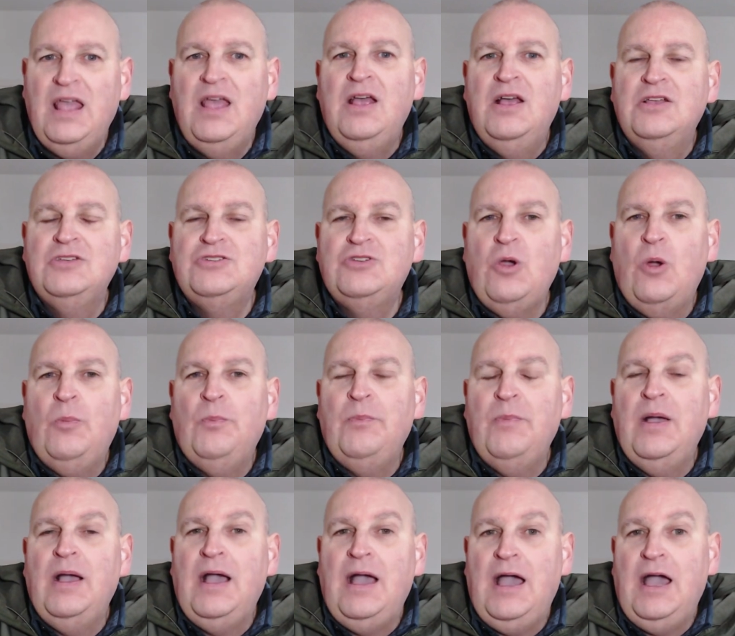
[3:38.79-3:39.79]
So
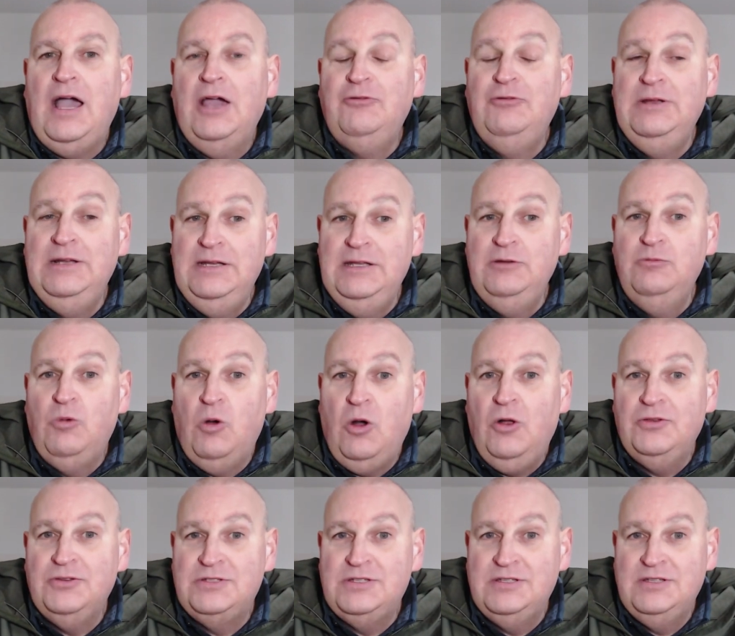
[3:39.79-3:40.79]
I really
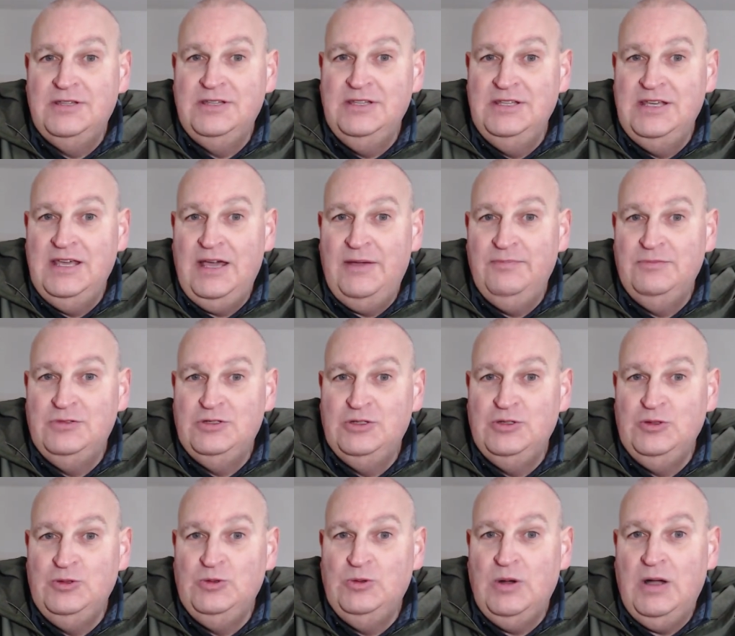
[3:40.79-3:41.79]
want the
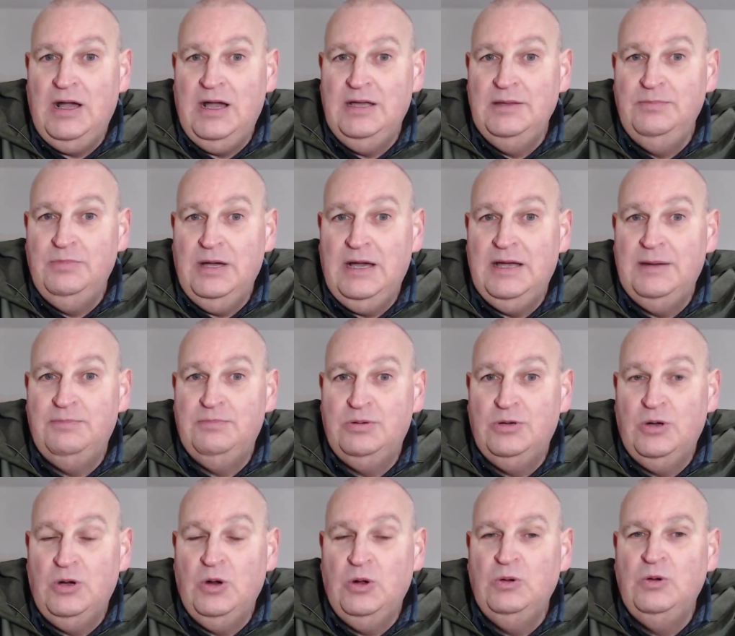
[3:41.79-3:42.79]
M2 iPad
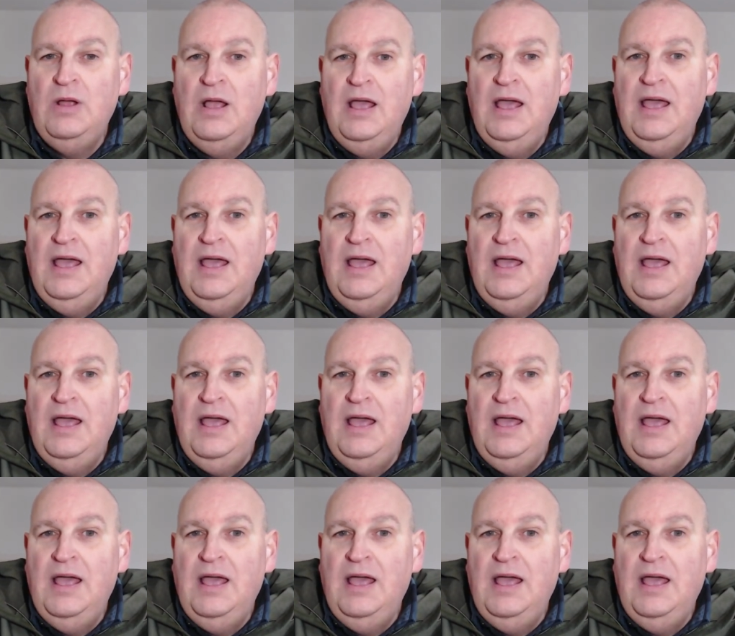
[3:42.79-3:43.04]
Pro.